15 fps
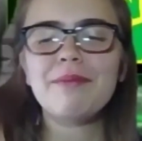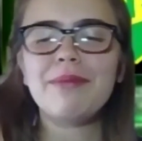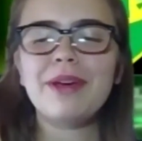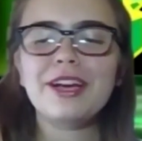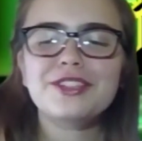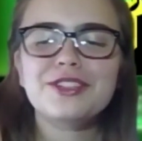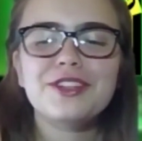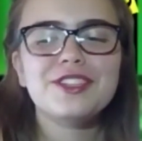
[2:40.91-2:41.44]

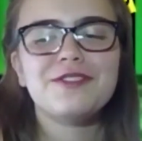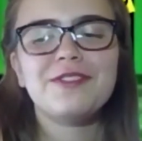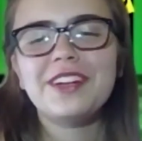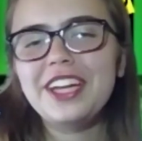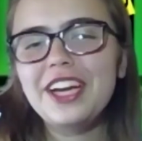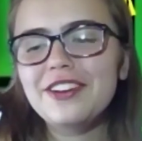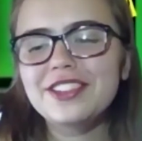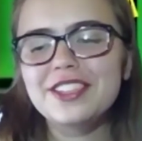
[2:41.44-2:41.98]
pictures,
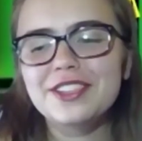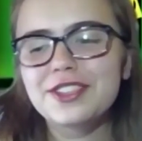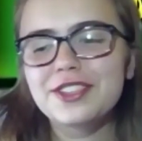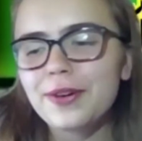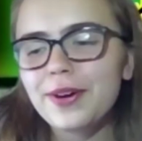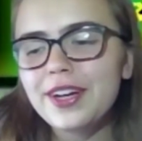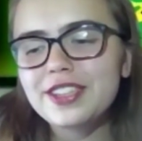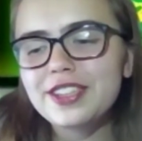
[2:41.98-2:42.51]
videos, and
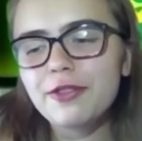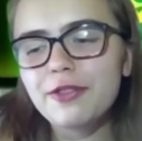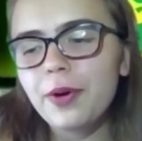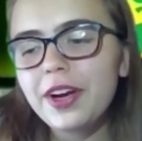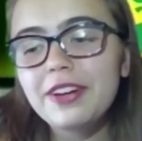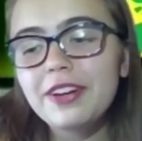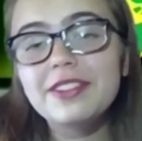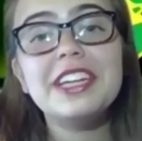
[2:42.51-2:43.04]
stories of
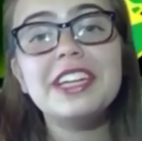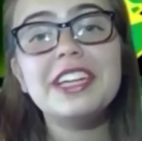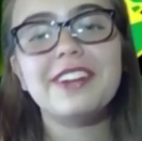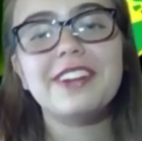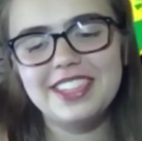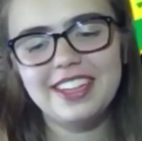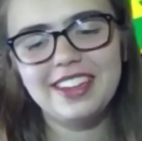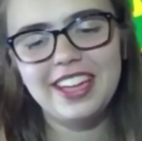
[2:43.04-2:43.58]
what you did
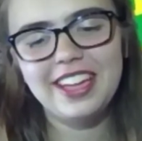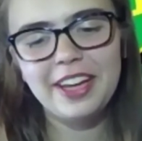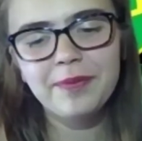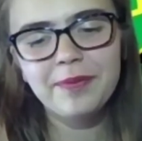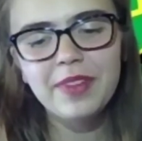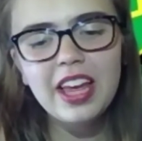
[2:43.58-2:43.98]
recently,